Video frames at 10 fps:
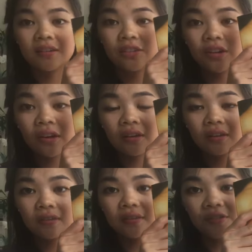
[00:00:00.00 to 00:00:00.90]
So,
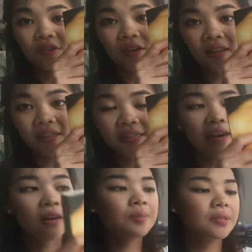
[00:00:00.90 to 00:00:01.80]
different colored
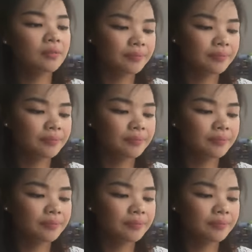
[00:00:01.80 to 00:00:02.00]
tabs.